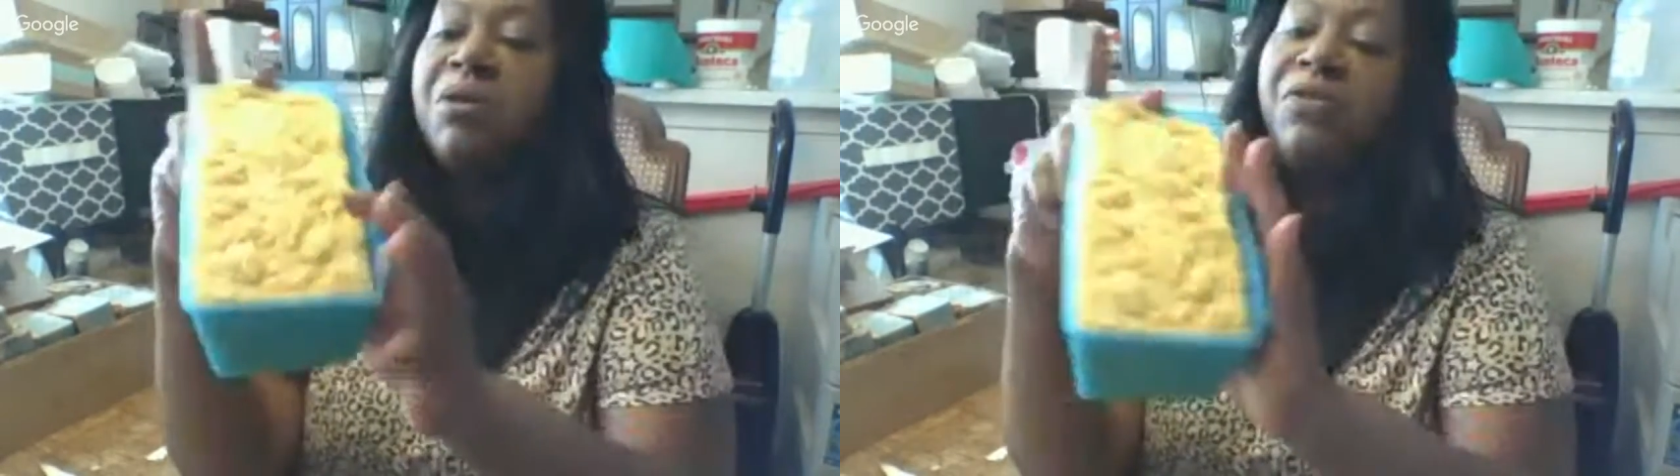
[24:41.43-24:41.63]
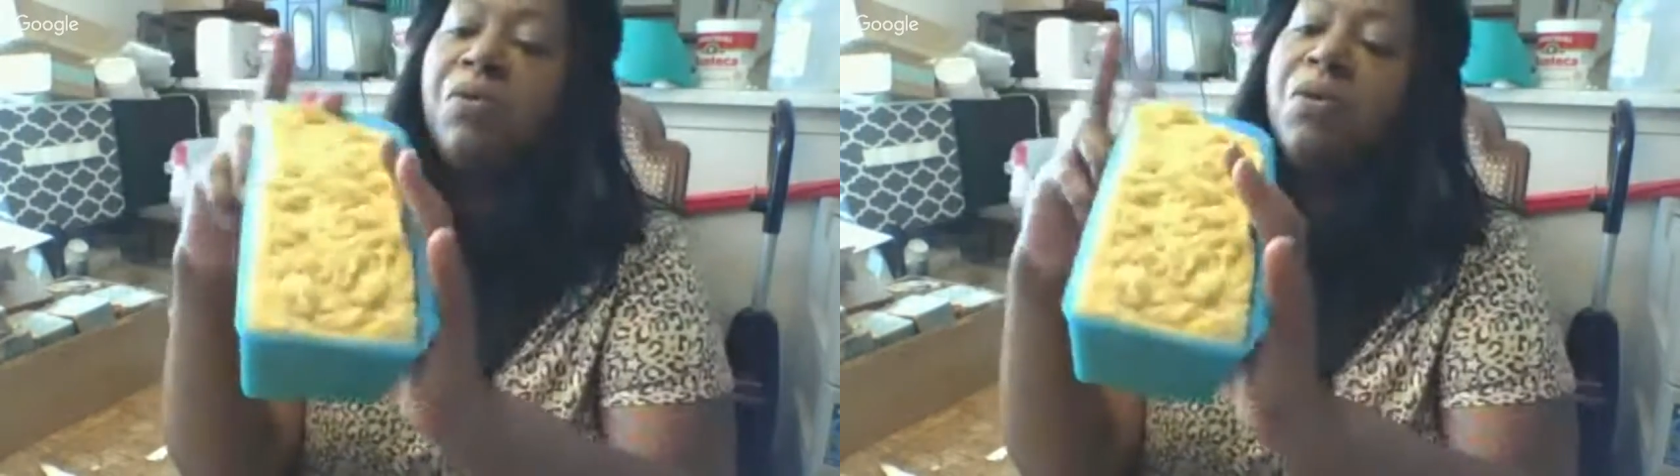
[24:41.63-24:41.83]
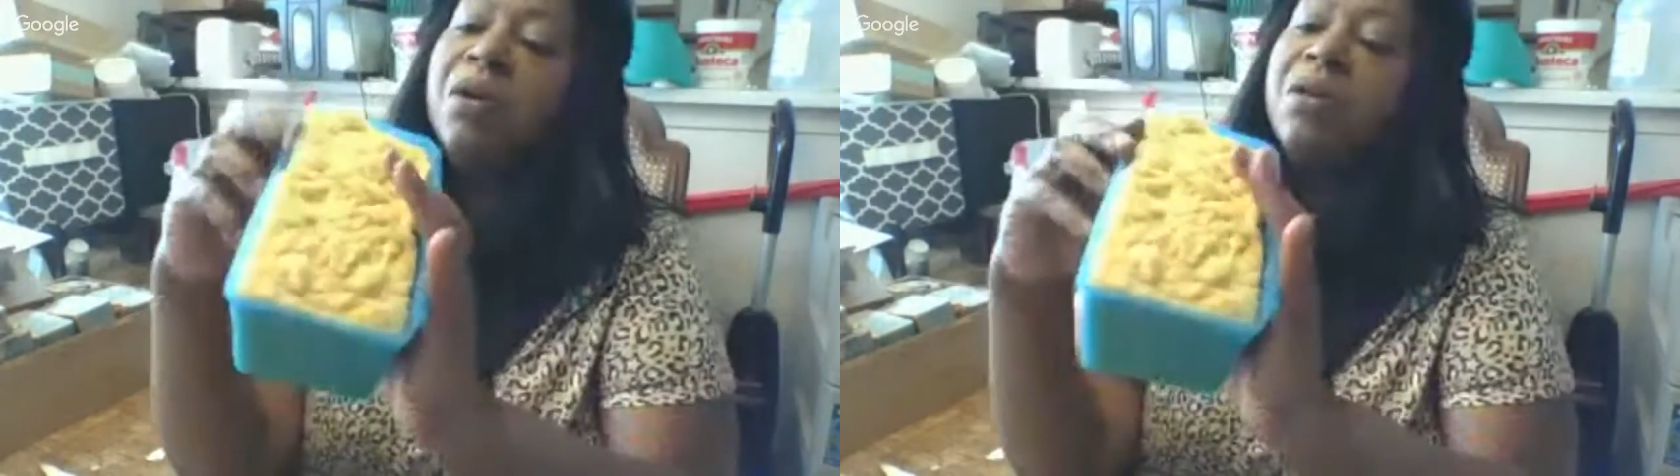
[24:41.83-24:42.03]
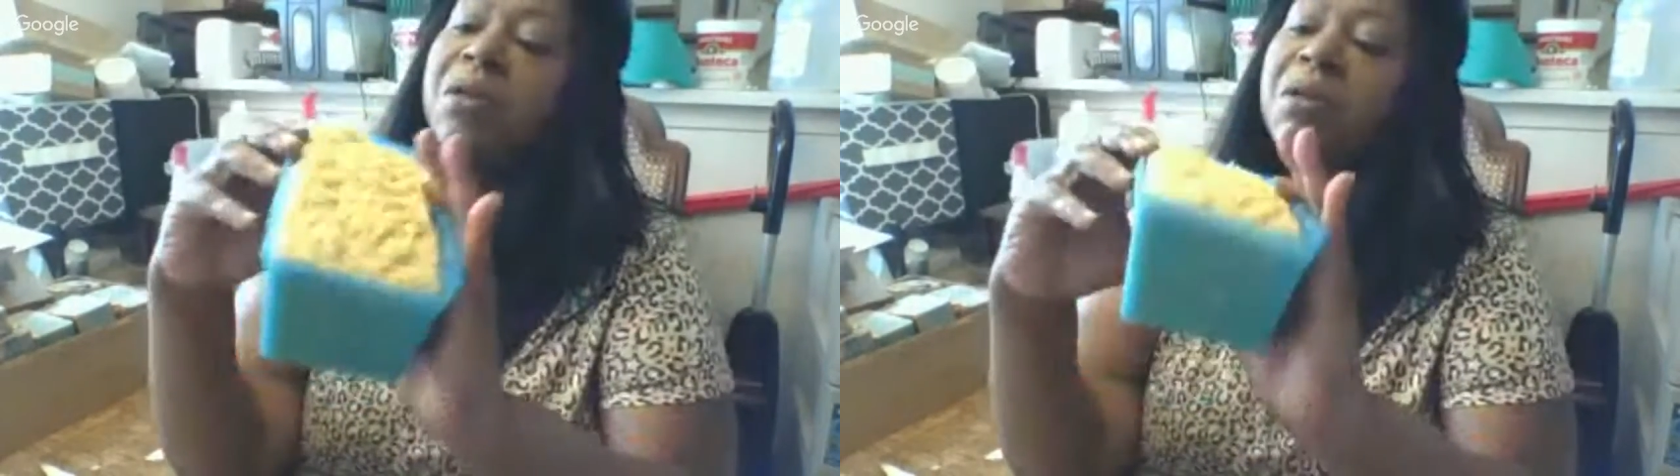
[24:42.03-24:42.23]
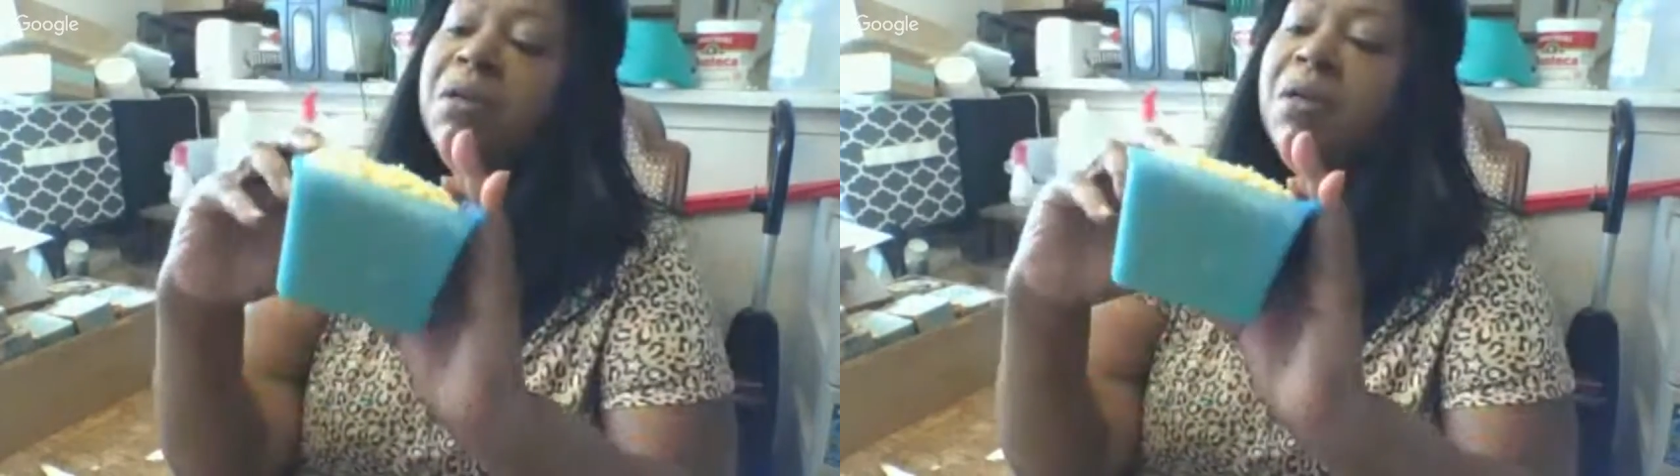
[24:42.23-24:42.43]
before.
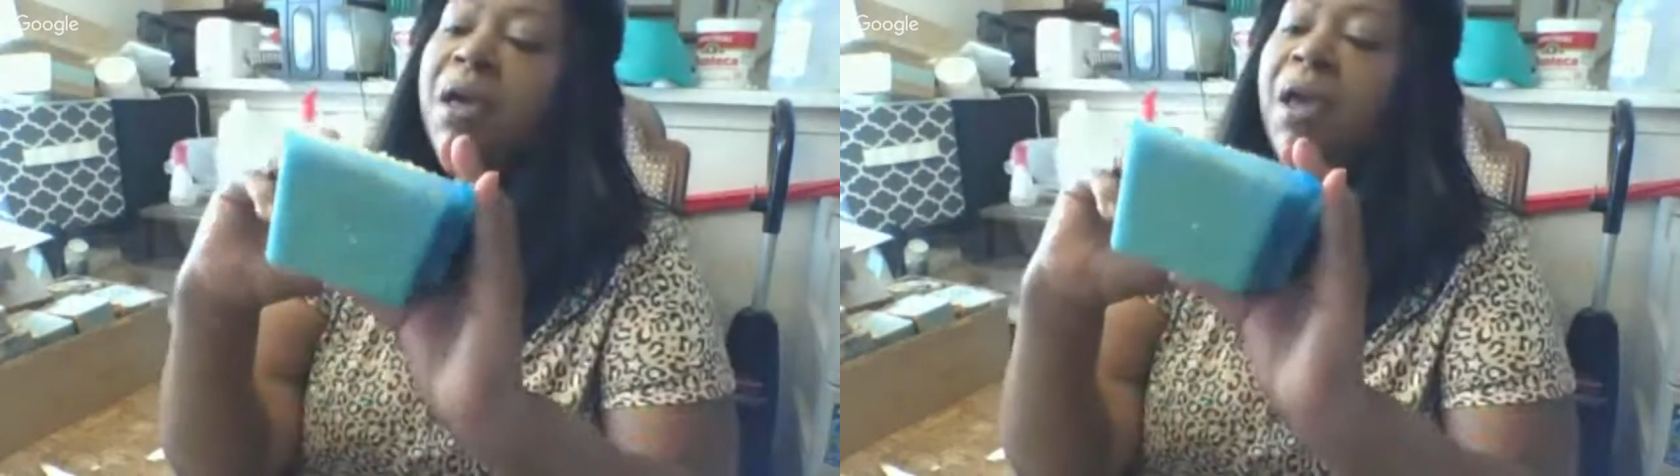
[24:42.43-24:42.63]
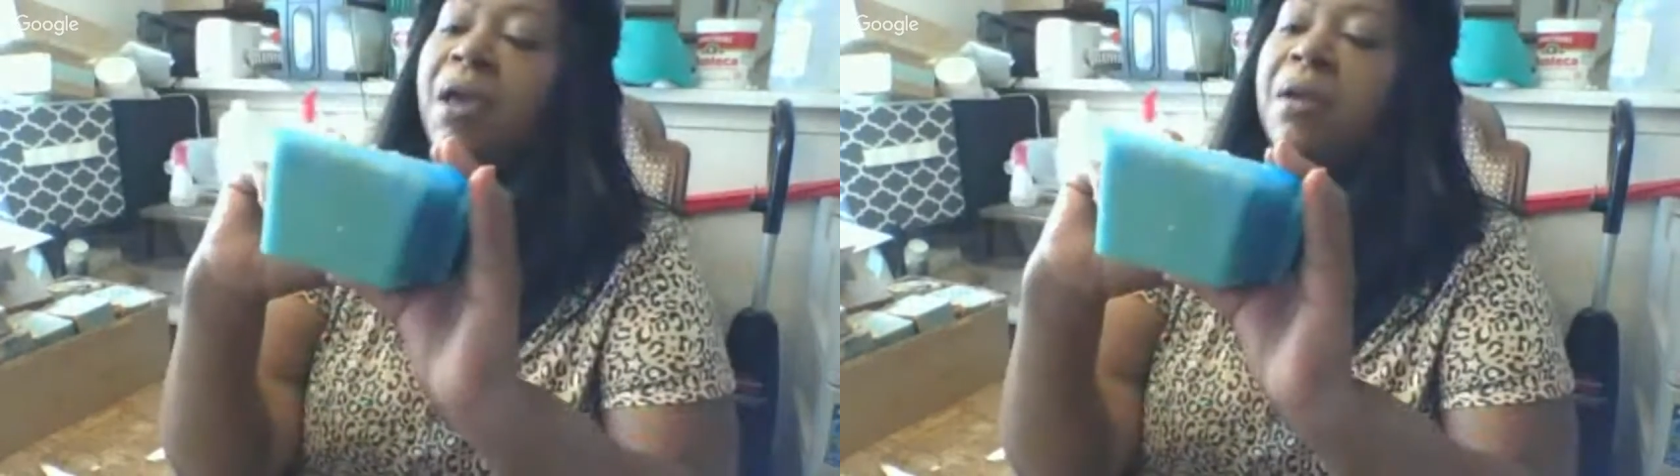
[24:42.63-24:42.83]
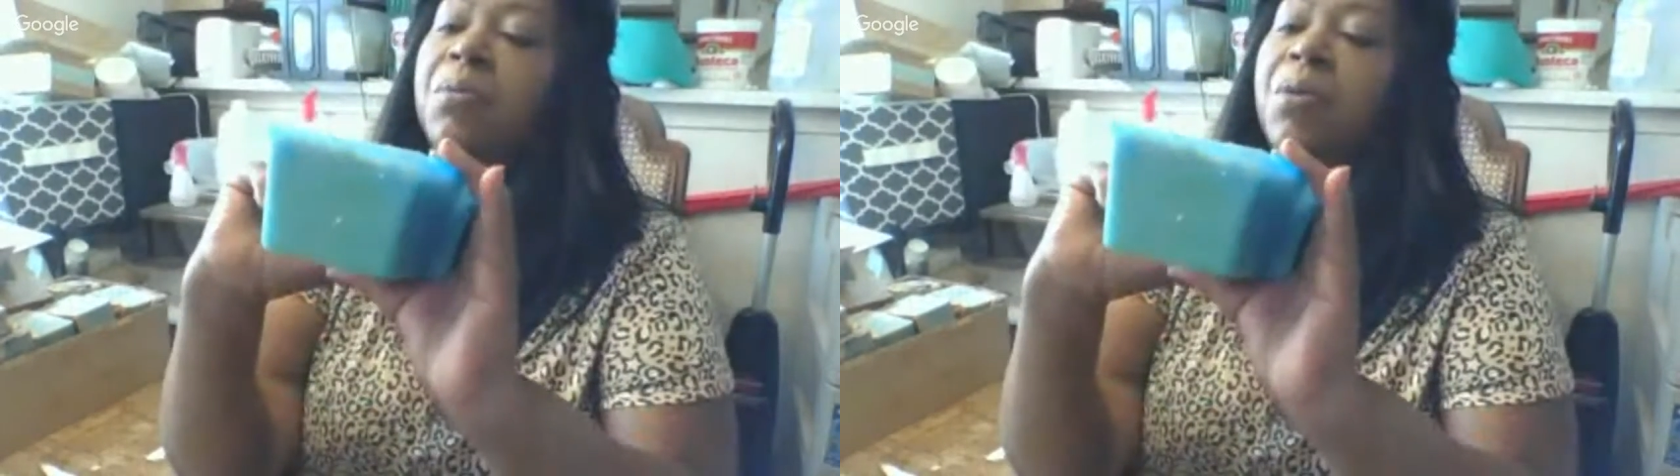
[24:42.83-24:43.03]
And